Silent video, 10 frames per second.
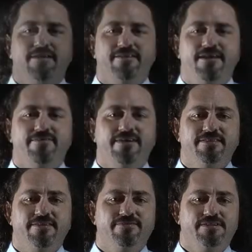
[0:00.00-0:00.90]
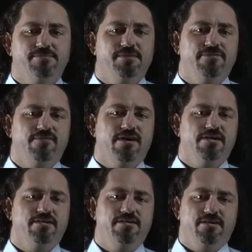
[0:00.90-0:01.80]
Now I'd like to explain
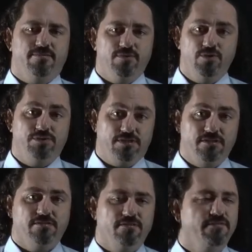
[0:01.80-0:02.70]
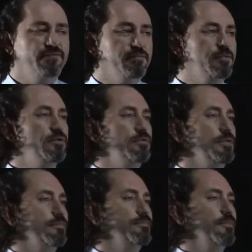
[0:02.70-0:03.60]
why I'm using flipped
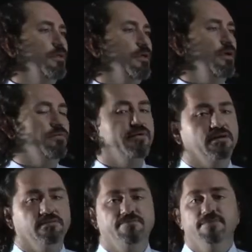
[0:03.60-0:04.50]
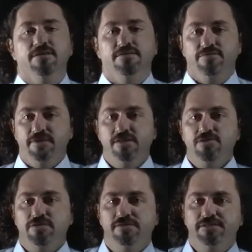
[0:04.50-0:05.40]
learning. Well, in a
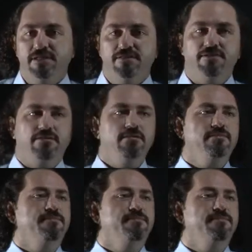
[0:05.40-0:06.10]
traditional setting,